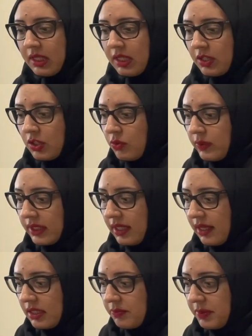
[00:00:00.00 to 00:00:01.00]
will
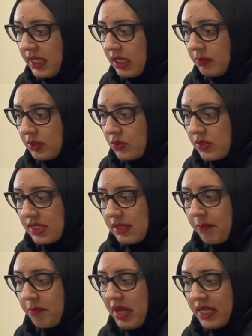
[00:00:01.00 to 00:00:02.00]
not be able to
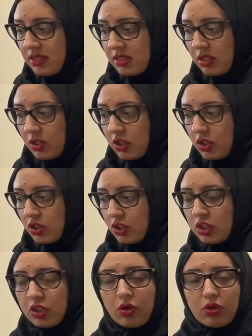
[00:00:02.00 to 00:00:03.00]
submit
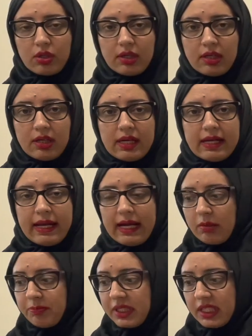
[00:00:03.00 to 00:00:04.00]
your
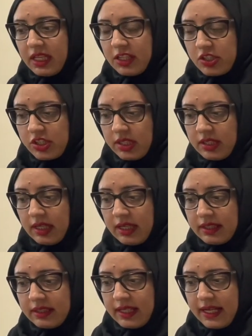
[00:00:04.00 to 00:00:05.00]
application
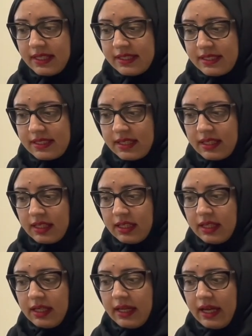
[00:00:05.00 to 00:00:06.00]
unless
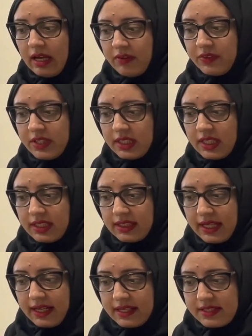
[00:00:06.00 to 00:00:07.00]
everything
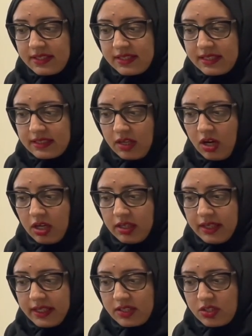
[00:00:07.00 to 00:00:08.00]
that has a star
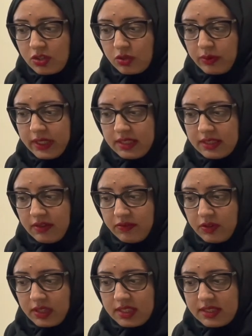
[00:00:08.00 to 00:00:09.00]
next to it, if you
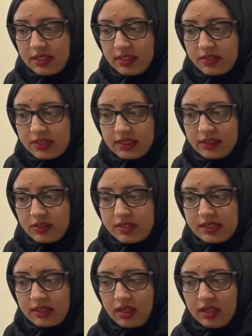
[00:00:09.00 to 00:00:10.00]
can see there's a little
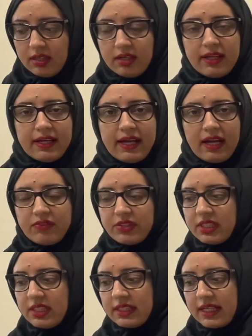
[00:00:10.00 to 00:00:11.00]
star,
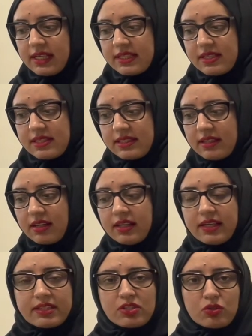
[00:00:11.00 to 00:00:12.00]
everything that has a star
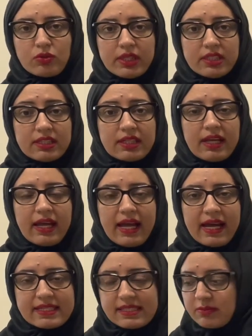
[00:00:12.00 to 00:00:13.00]
next to it
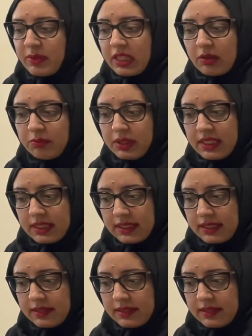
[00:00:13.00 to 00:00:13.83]
has to be completed.